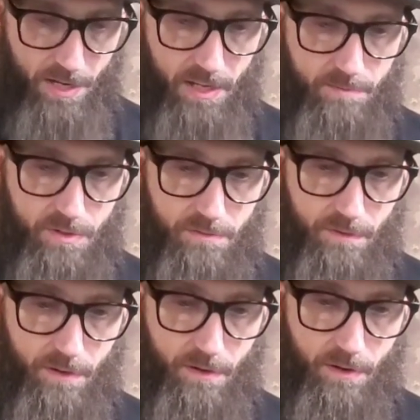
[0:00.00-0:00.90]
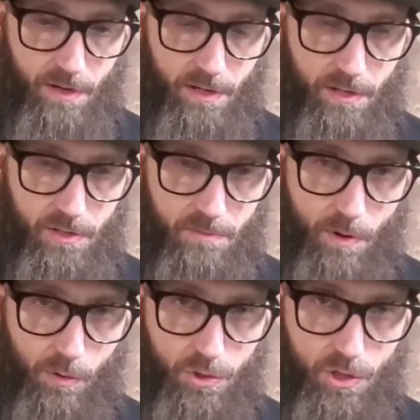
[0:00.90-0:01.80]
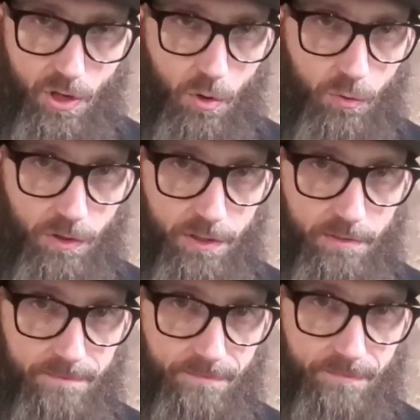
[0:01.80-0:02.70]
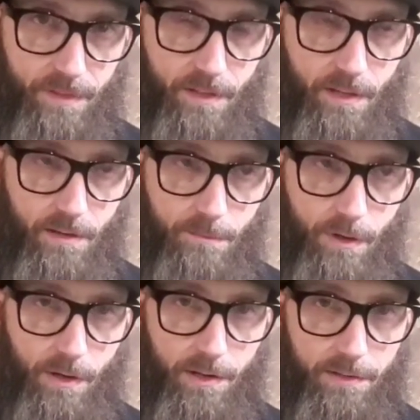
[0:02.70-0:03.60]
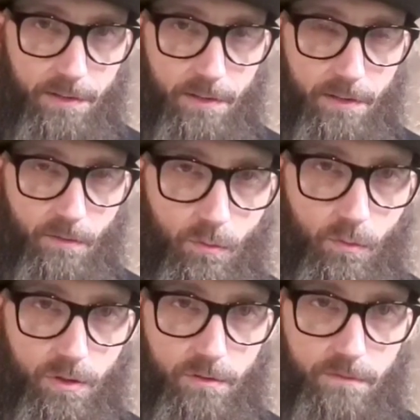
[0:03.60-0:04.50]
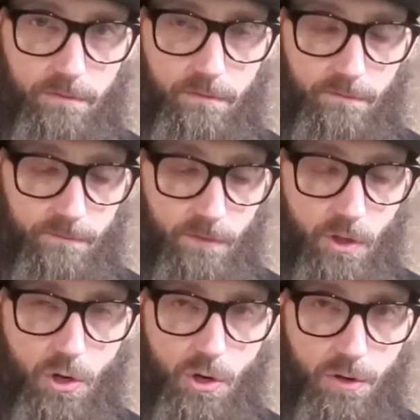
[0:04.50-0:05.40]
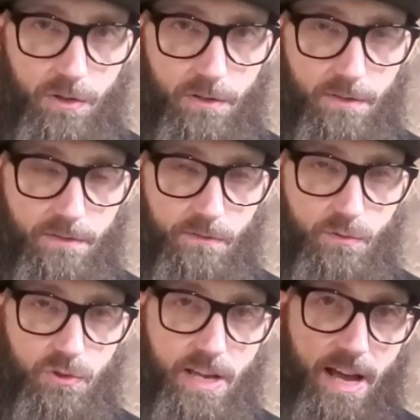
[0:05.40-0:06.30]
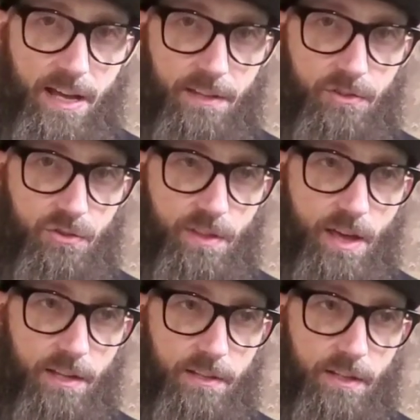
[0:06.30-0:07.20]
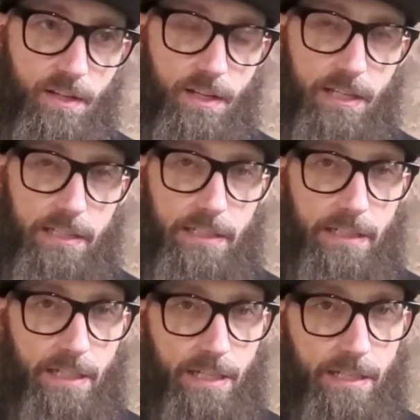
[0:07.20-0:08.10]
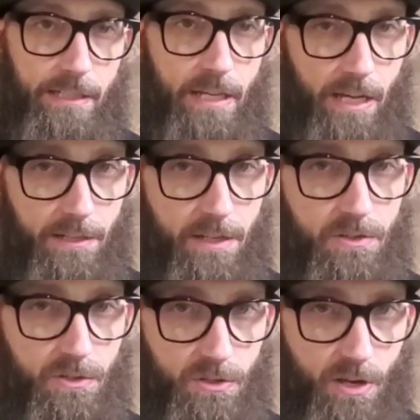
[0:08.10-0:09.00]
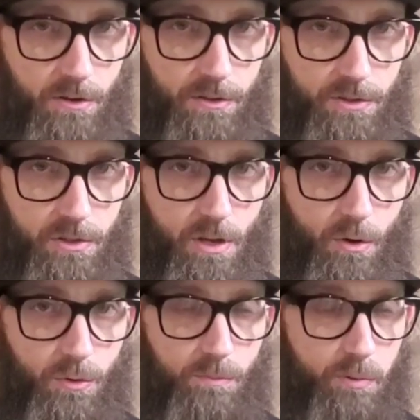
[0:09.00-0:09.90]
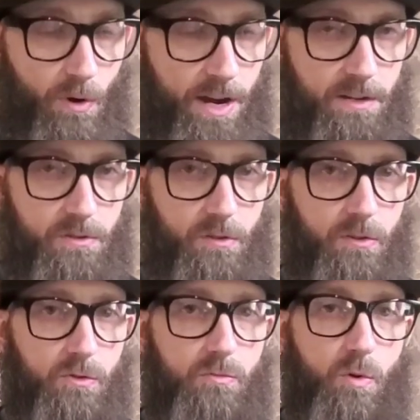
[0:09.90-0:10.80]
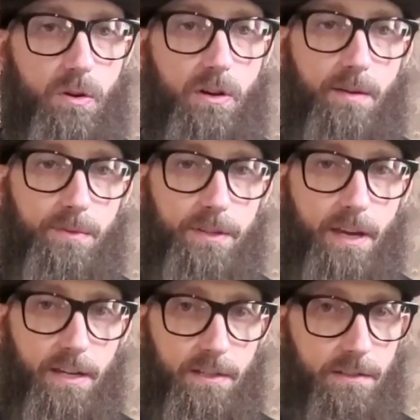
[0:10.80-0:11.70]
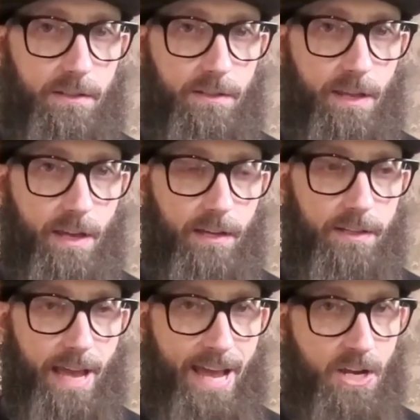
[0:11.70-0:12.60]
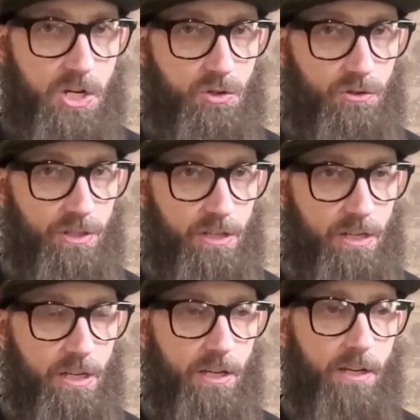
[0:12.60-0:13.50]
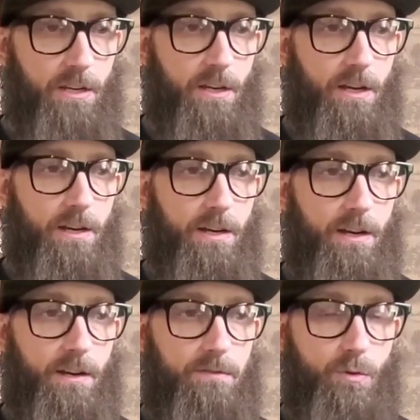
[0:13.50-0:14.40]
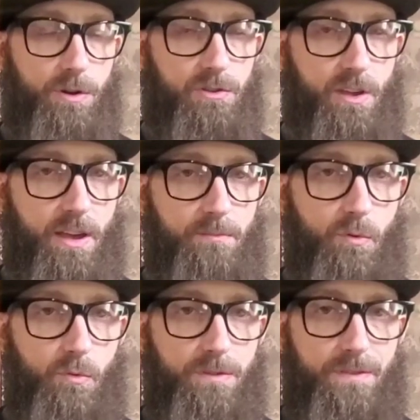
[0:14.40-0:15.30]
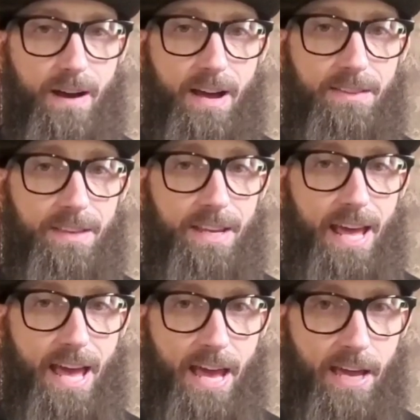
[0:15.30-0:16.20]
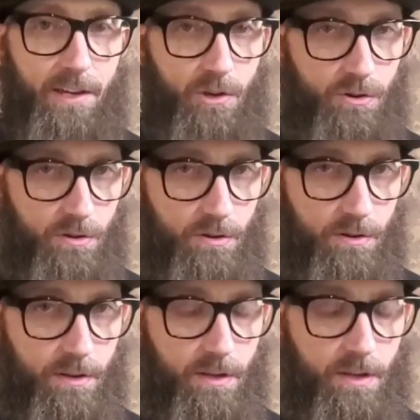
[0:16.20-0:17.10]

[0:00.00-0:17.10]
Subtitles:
right hemisphere is emotion only. But we've learned through science that not necessarily so. The brain is a little more complicated than that. Actually, for example, we find that anger